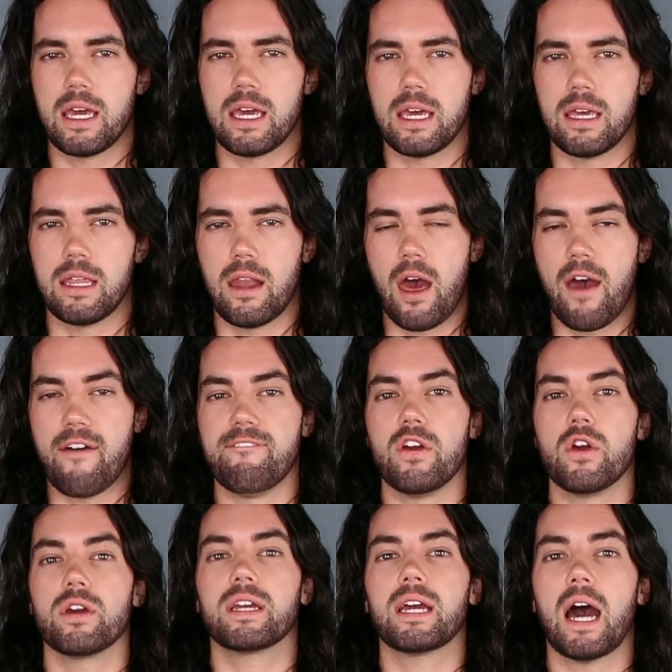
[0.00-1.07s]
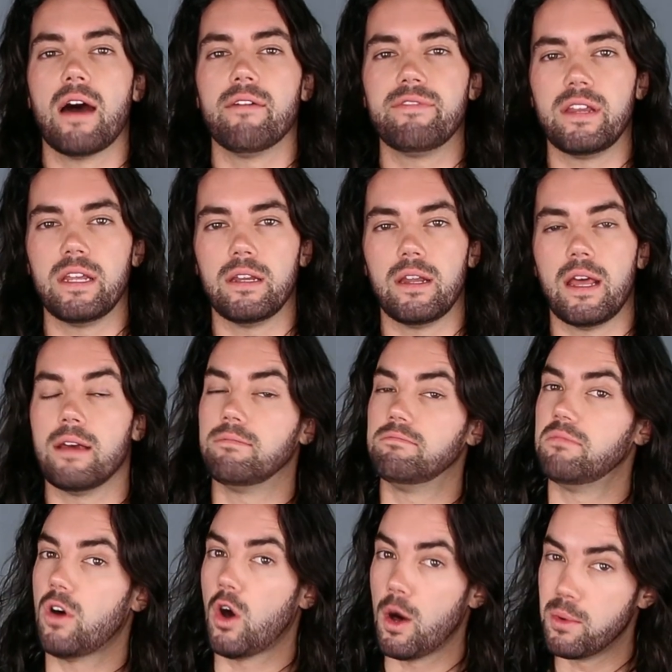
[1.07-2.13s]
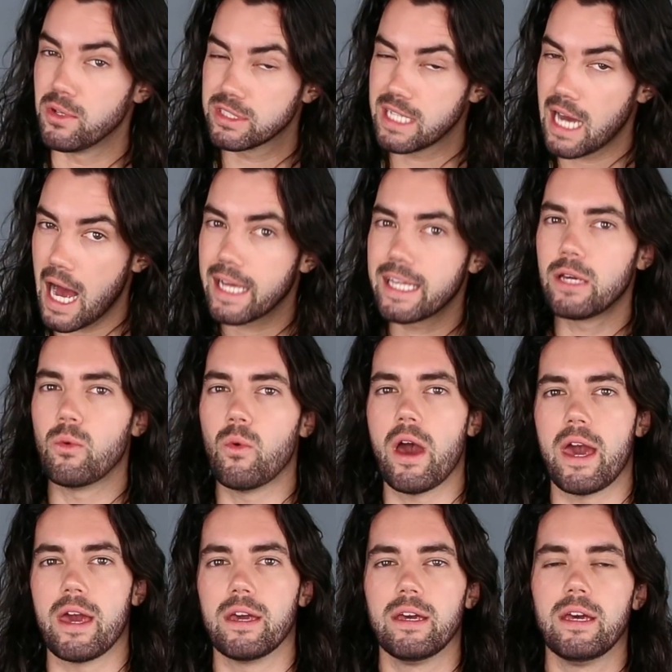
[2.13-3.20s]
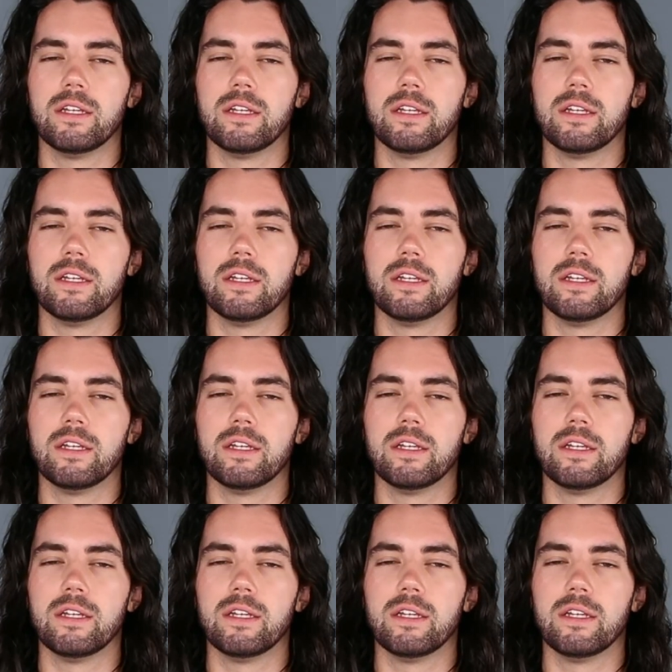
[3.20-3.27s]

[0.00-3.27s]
in a very confident, almost cocky way.